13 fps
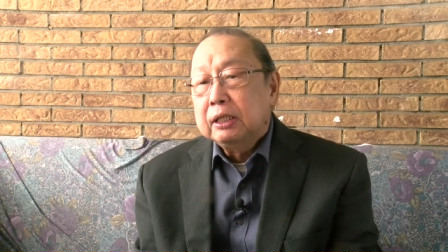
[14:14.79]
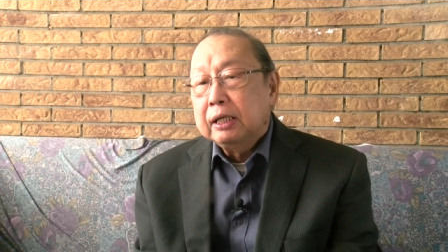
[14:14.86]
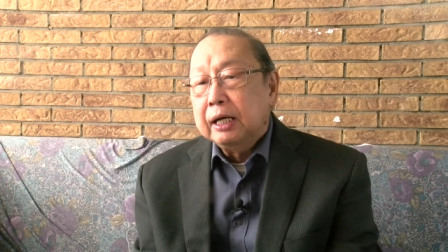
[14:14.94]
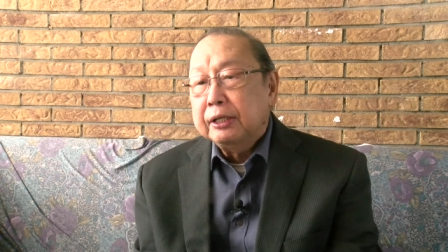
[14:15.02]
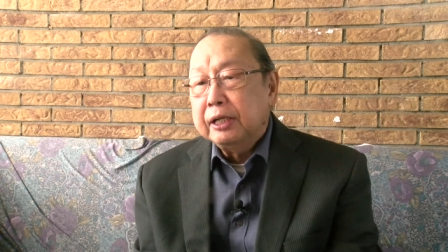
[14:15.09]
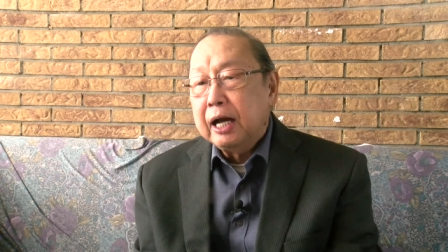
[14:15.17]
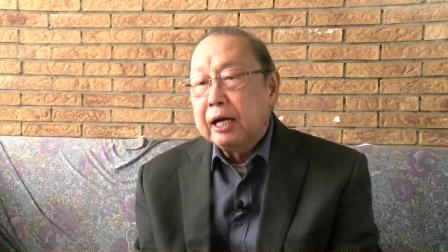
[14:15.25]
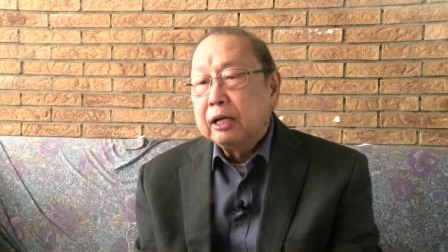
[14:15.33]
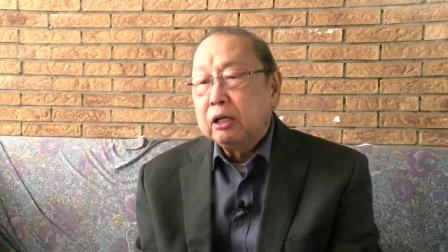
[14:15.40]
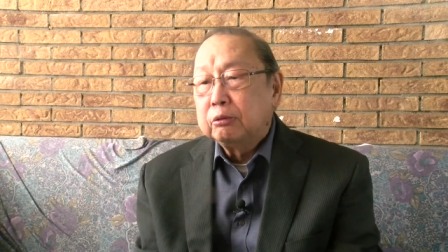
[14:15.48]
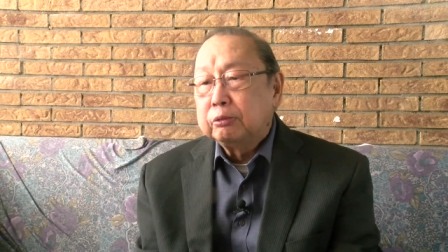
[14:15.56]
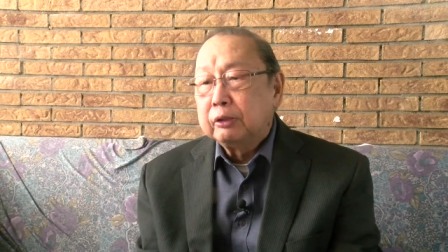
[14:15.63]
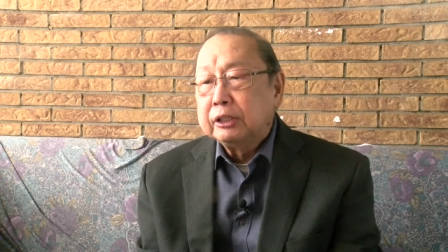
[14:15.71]
and the
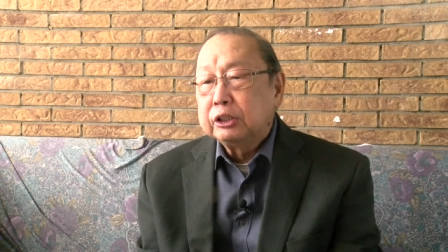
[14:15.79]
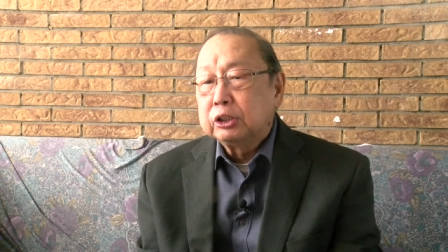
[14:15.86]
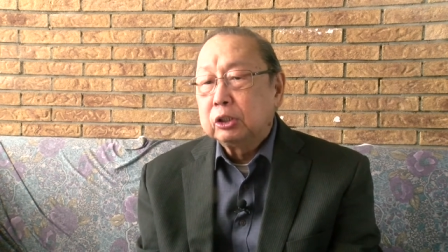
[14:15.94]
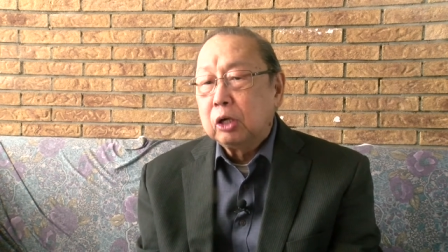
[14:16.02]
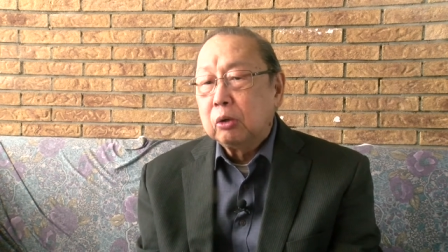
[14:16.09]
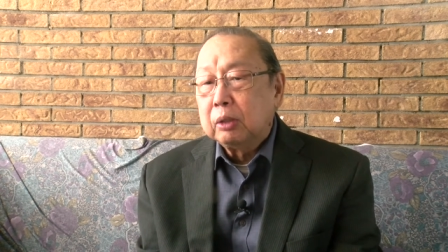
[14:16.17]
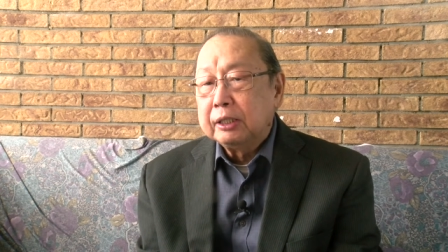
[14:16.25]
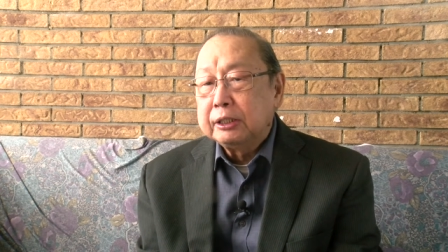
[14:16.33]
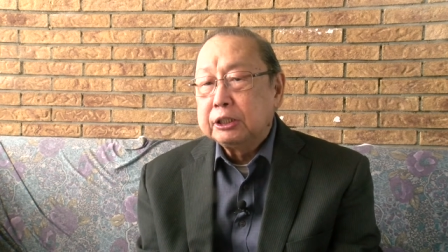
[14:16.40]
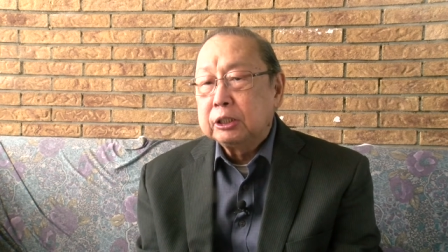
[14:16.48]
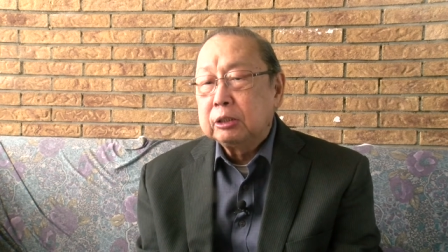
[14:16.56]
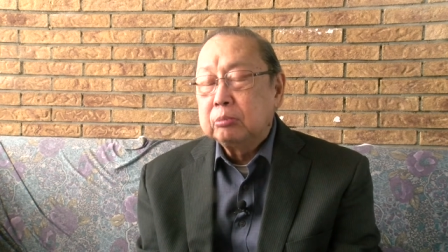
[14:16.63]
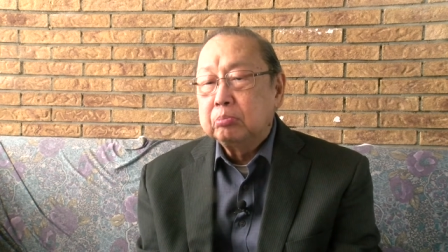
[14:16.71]
Anglo-French
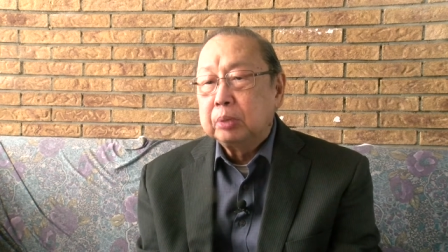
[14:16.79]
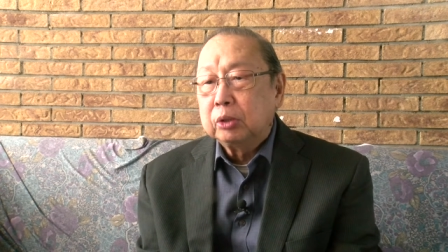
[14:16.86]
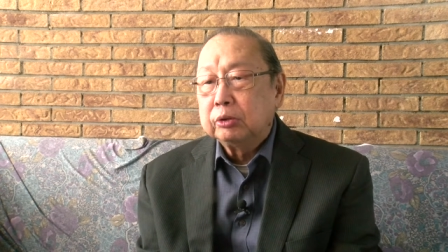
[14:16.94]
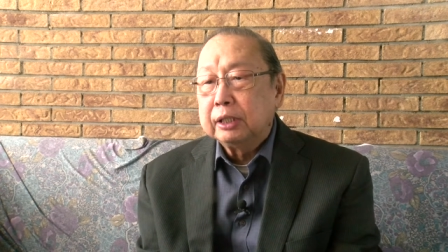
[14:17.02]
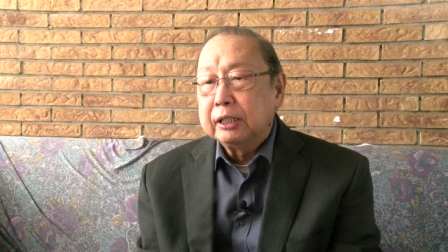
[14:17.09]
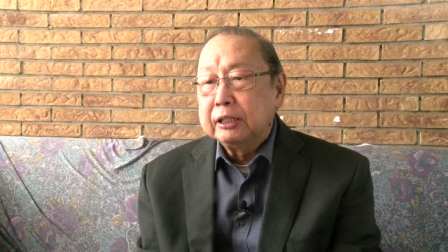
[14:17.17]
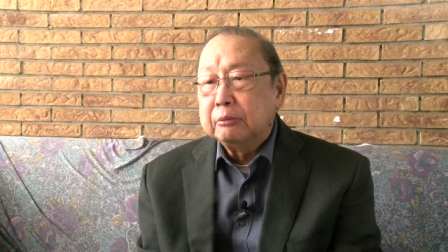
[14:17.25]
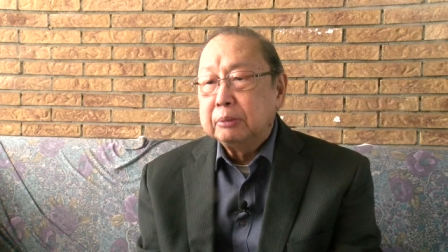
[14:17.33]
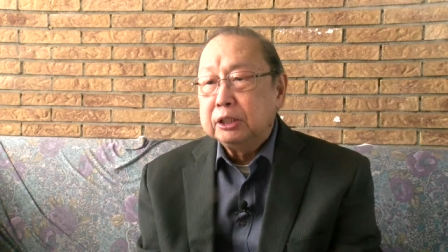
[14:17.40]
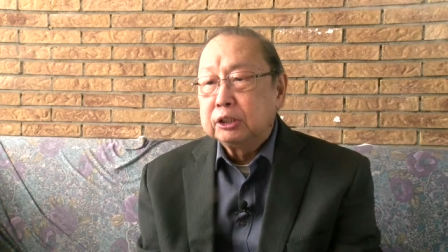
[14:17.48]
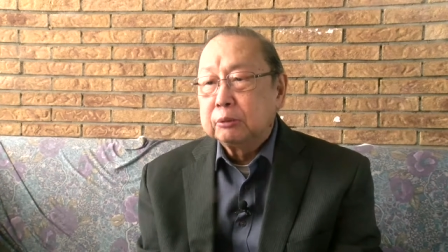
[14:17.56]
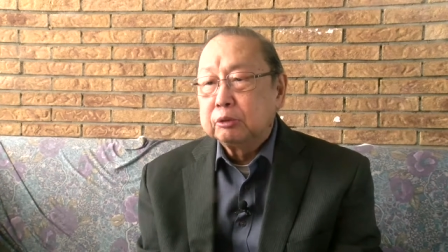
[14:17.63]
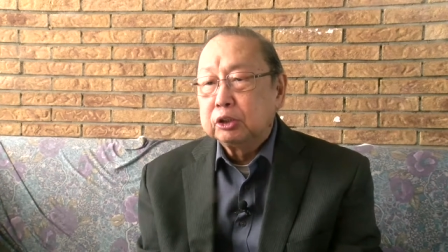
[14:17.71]
coalition, both
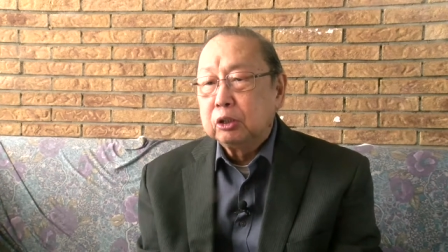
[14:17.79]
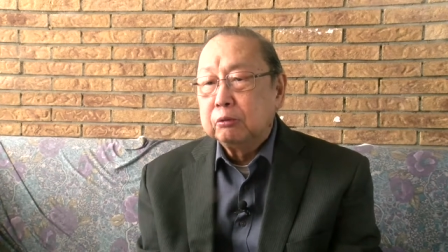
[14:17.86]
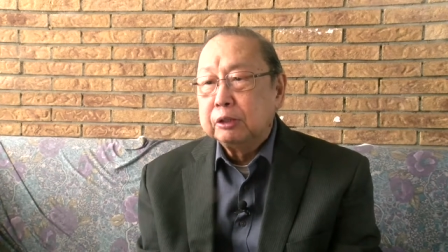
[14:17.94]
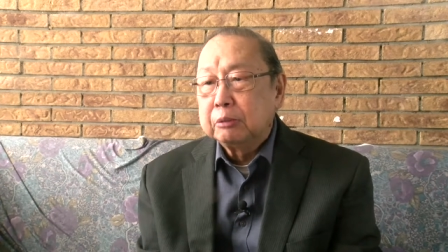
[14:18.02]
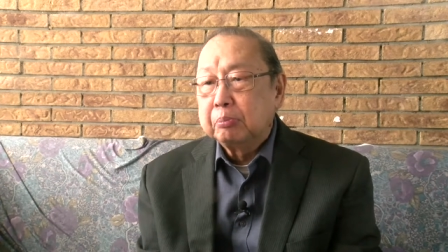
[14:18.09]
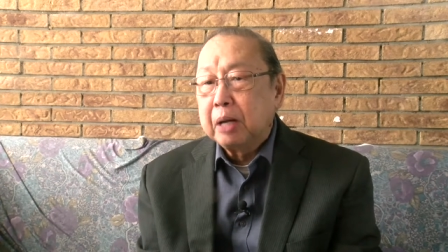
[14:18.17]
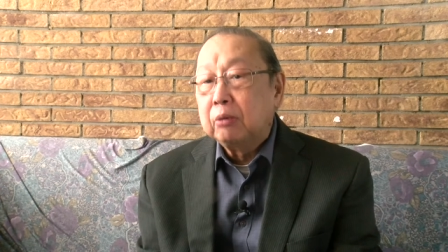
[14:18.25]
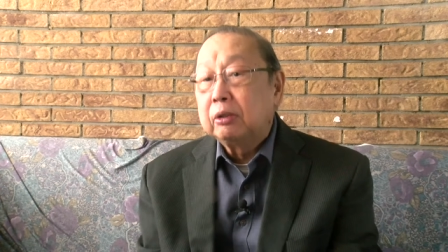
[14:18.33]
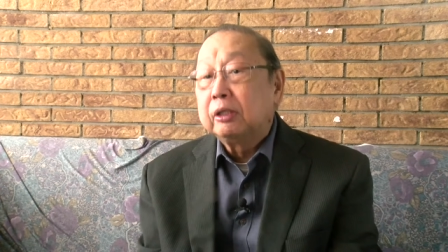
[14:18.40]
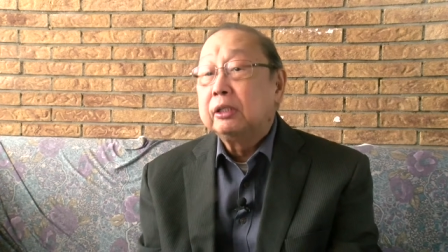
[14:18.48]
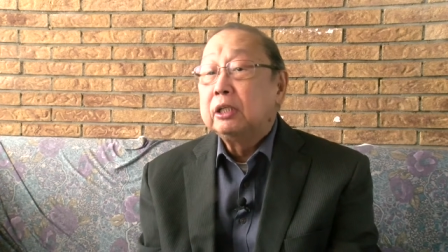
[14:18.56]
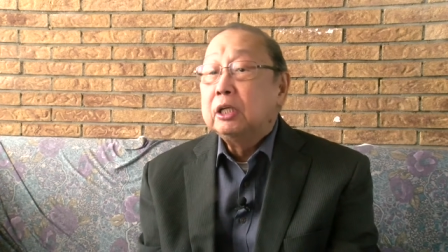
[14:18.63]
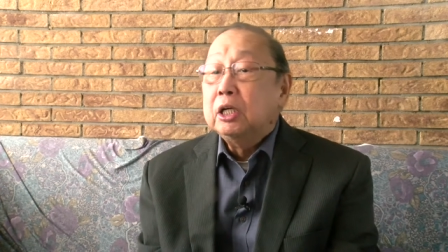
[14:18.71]
enemies of Soviet power,